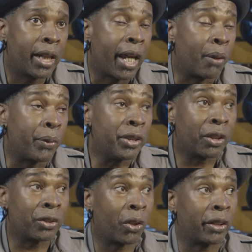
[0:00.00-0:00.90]
and we
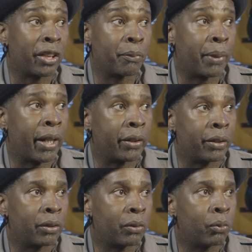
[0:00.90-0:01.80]
started talking about
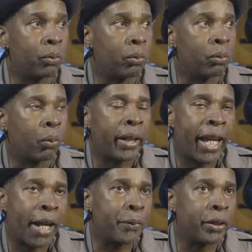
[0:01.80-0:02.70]
what
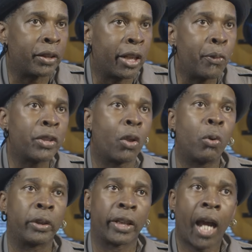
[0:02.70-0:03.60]
happened. There was a
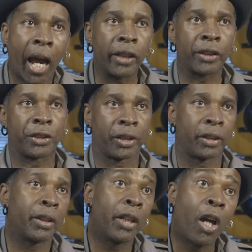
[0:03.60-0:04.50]
whole ecology
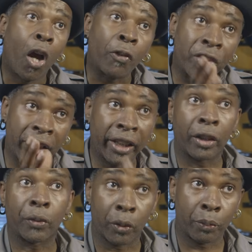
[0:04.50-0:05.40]
of
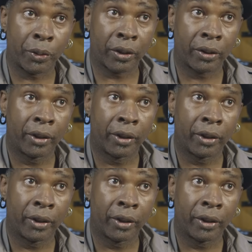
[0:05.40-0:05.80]
singing groups,